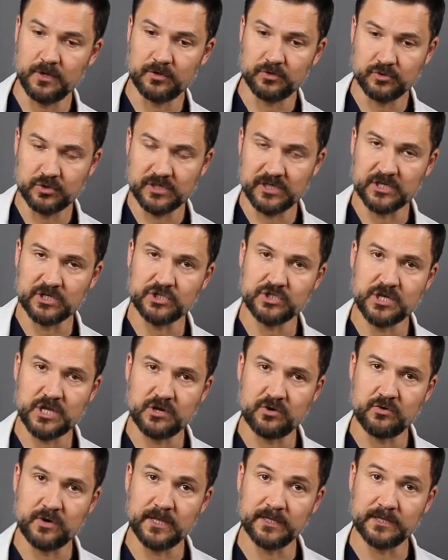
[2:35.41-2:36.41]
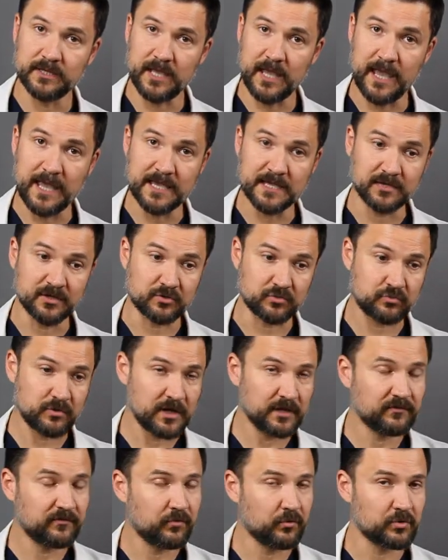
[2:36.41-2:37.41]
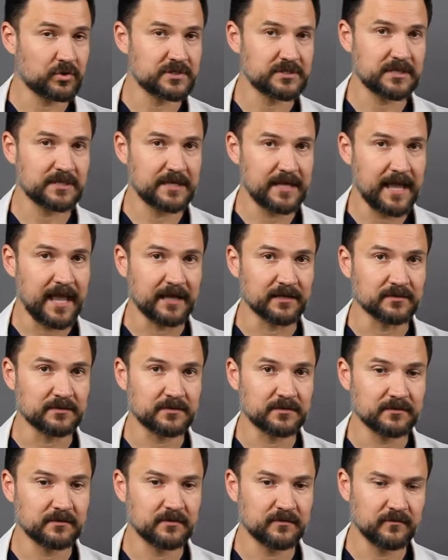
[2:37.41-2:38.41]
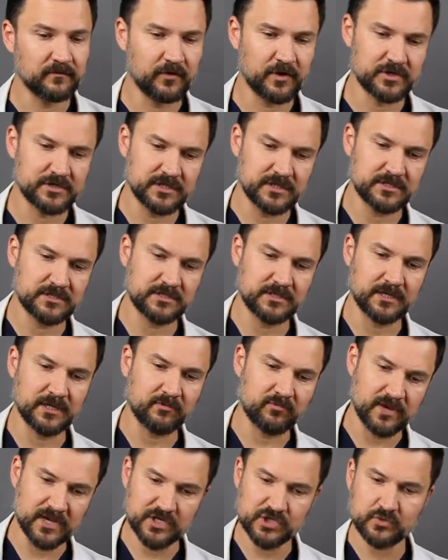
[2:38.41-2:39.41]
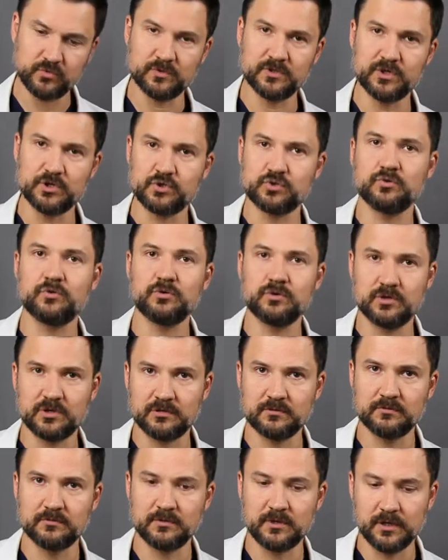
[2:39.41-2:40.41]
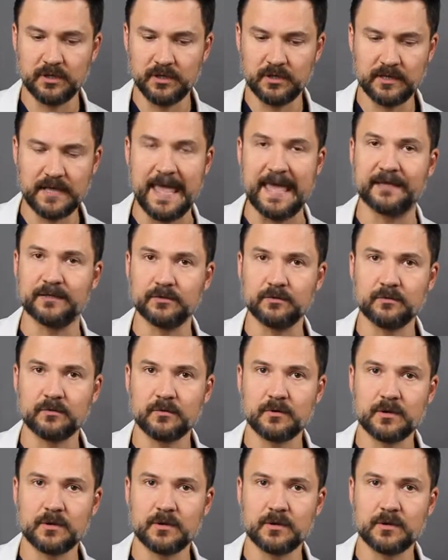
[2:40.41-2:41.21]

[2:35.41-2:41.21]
you can generate a great force at the end versus a wrench with a shorter handle.